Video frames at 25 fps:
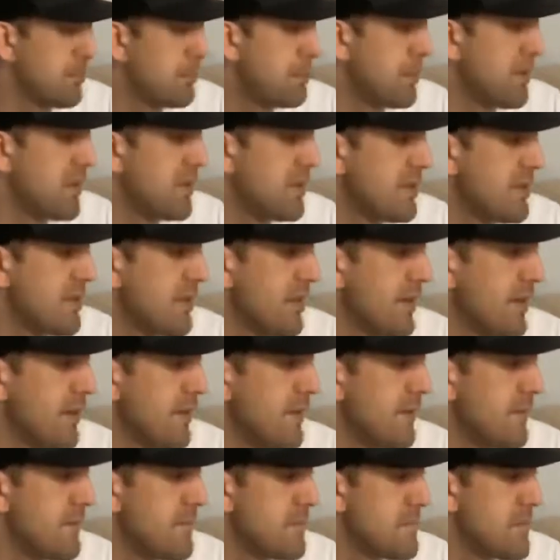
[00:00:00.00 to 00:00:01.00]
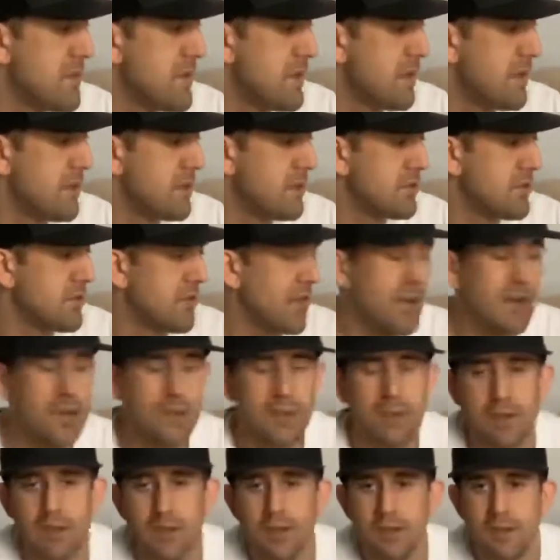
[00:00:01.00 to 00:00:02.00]
But so yeah,
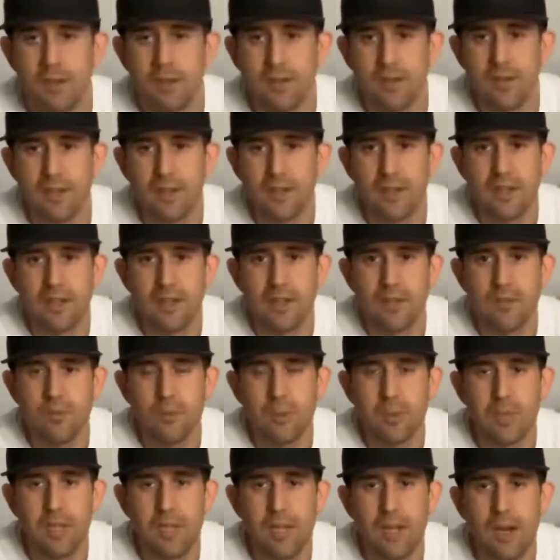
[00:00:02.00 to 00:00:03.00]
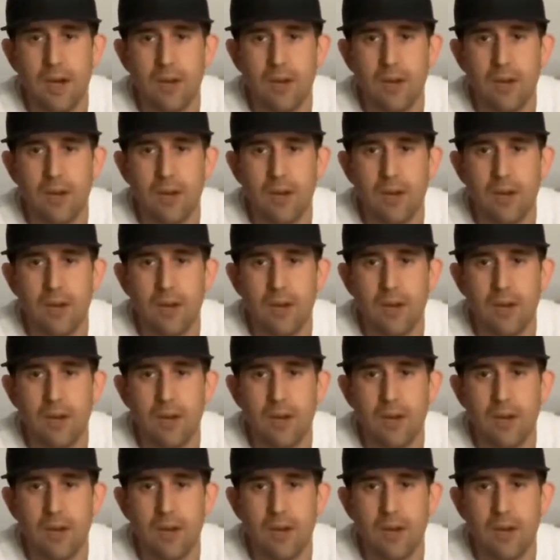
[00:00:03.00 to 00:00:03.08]
in 10 days we'll be